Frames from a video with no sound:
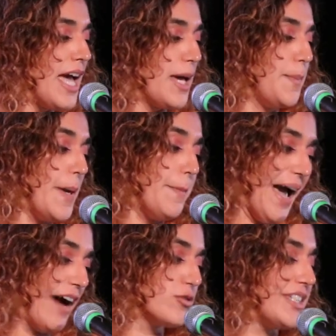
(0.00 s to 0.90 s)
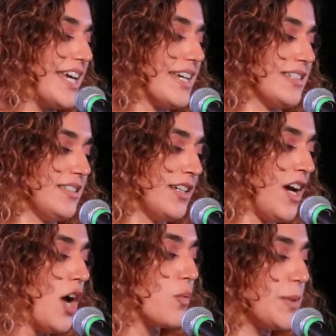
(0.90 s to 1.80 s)
It'd be pounding
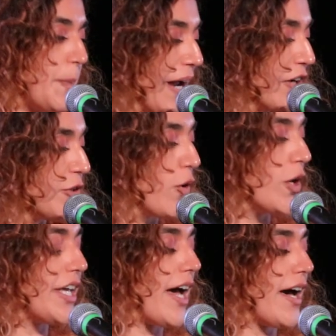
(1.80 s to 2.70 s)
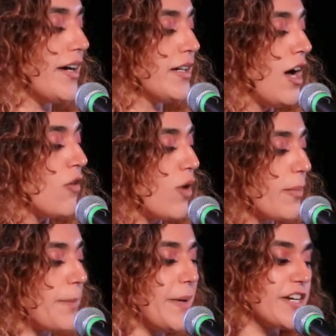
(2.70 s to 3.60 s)
with paranoia while
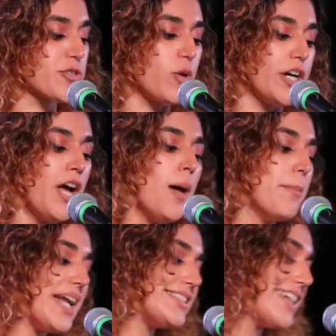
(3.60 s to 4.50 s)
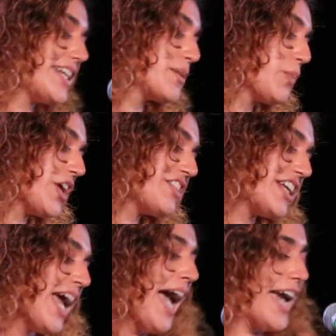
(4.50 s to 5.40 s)
my peers were meditating,
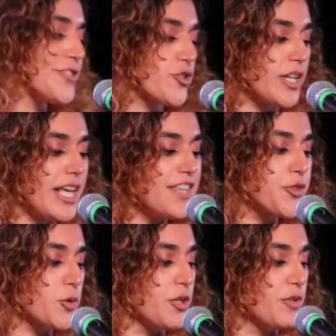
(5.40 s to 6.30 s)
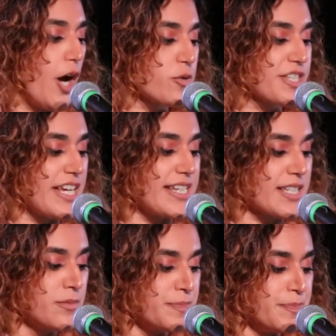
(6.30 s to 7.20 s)
breathing hatred in through their
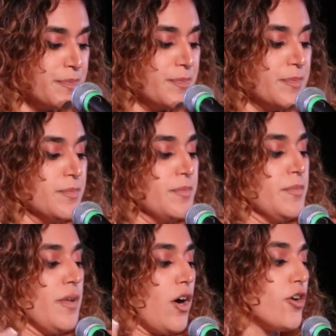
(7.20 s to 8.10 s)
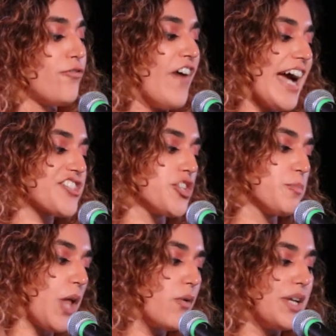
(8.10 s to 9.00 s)
noses, olfaction
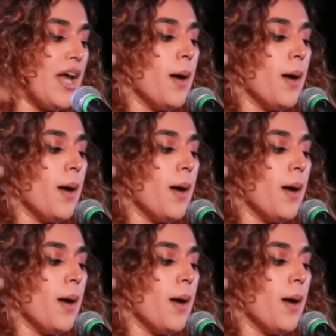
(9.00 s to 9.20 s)
blowing